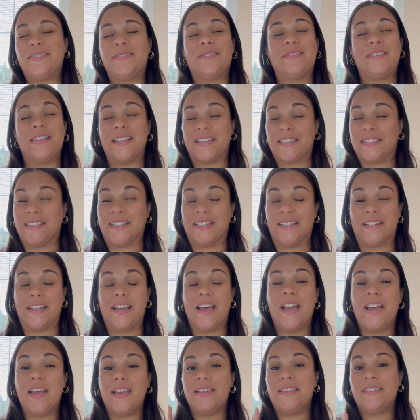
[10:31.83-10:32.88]
Listen,
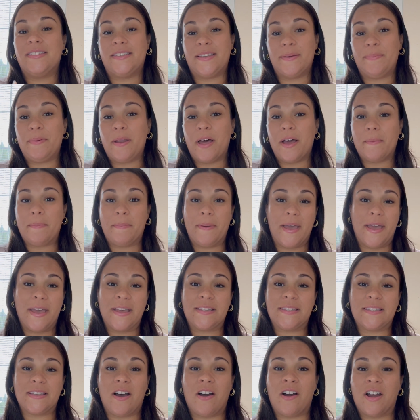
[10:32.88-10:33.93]
Ziploc
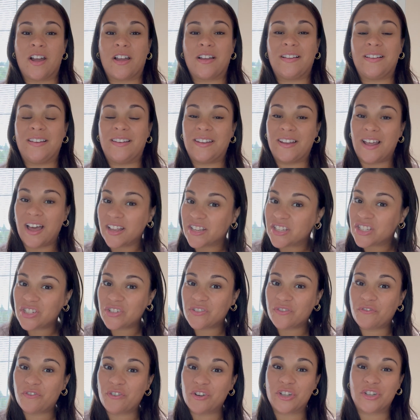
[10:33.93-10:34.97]
bags are clutch
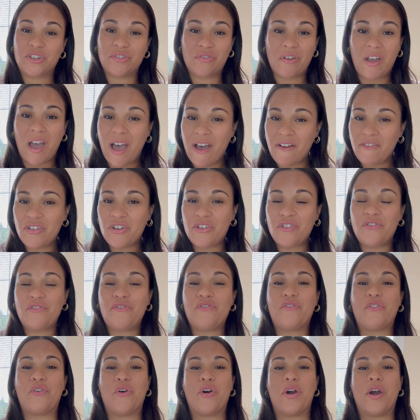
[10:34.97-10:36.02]
for travel,
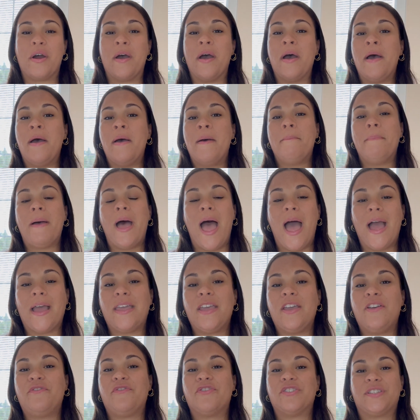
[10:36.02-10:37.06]
for packing, for